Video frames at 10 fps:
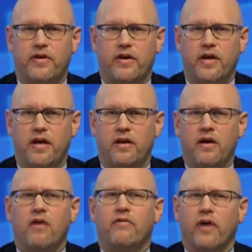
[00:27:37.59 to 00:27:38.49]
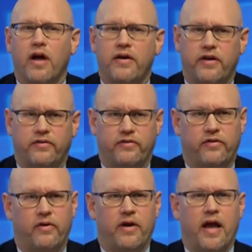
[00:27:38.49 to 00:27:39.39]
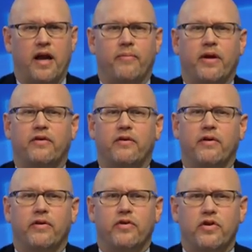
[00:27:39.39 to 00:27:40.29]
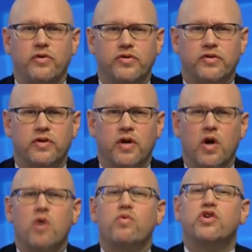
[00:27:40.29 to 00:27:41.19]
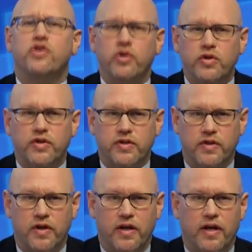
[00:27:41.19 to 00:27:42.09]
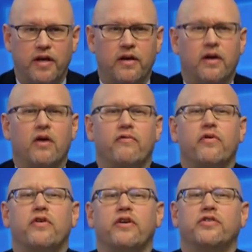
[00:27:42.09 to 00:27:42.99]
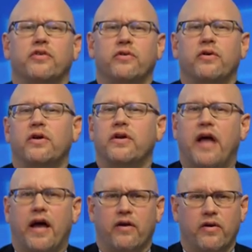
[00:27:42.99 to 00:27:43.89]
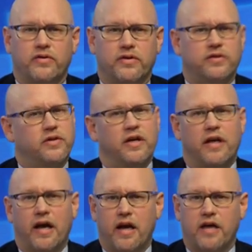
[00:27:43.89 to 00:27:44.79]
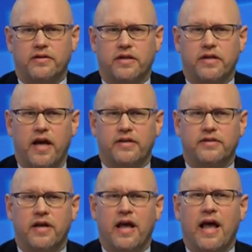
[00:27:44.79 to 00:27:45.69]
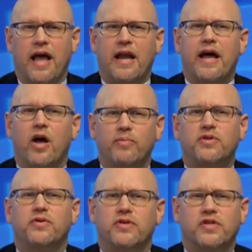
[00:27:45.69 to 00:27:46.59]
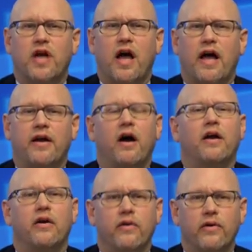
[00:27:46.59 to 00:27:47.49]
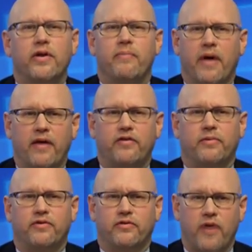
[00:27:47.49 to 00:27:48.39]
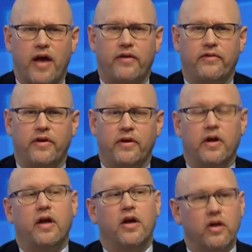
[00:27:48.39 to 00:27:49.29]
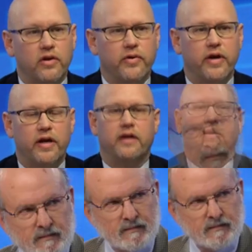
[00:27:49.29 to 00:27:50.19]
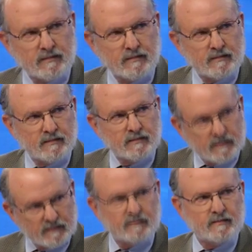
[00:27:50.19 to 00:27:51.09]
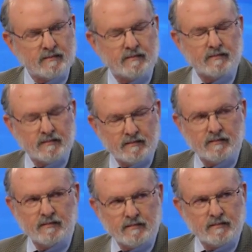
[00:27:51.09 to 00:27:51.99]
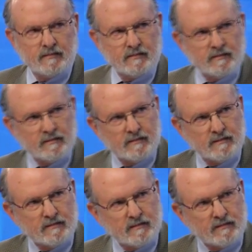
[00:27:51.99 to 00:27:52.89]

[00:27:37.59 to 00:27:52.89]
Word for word: the need for unnecessary antibacterial use, reduces the need for additional diagnosis and diagnostic tests, and helps you decide on an early management strategy, including dealing with complications. Clinicians should maintain